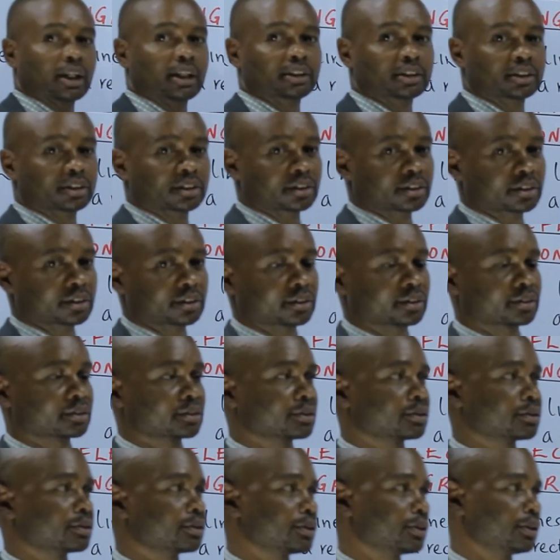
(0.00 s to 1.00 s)
at
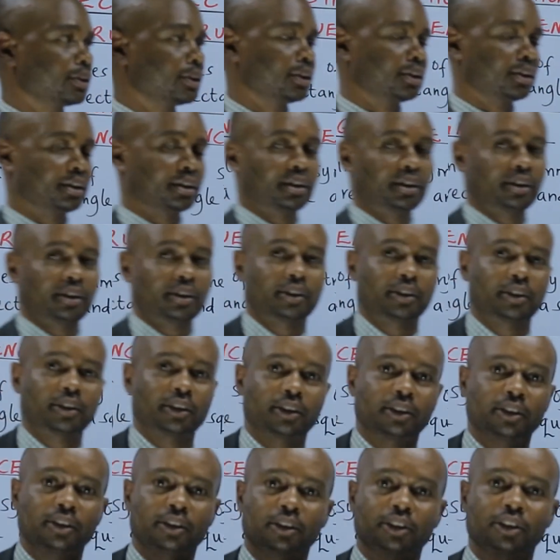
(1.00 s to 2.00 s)
uh,
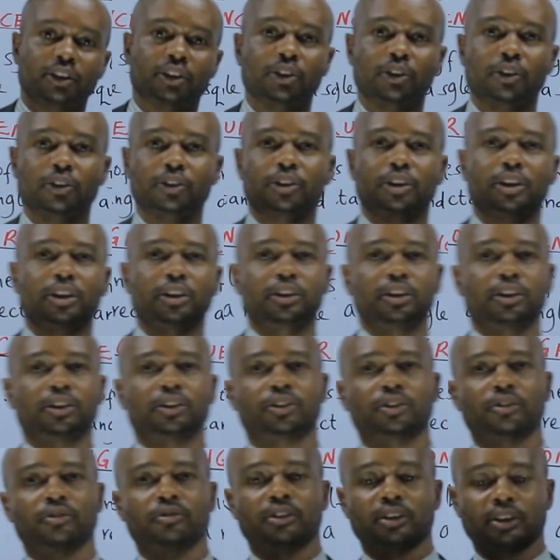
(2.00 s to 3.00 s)
initial
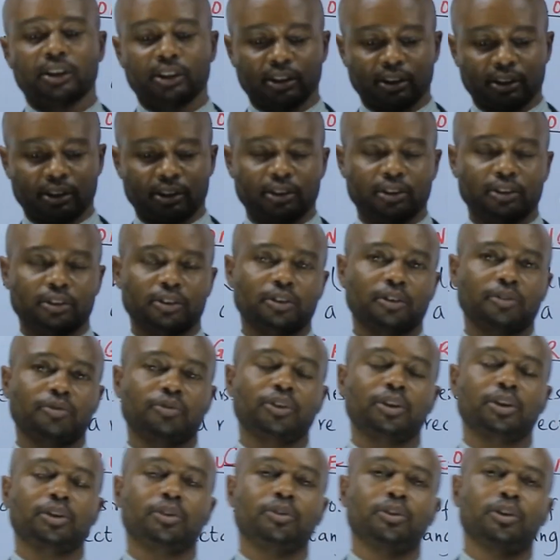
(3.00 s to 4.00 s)
stages of the
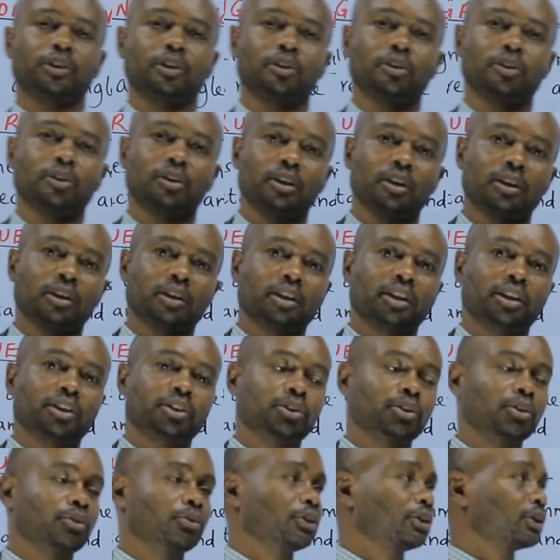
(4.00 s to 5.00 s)
topic we'll,
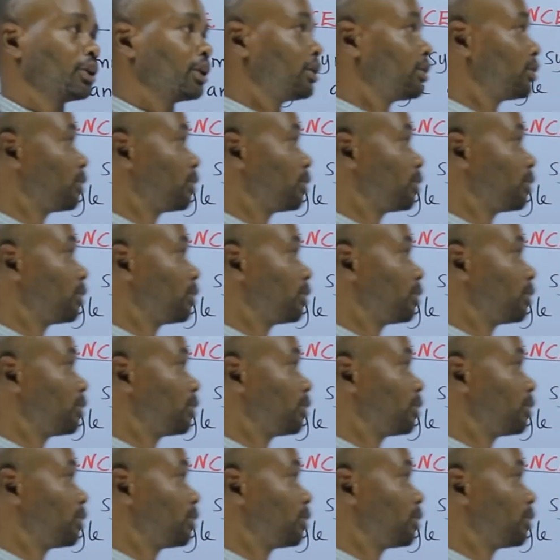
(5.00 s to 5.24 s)
lesson, we shall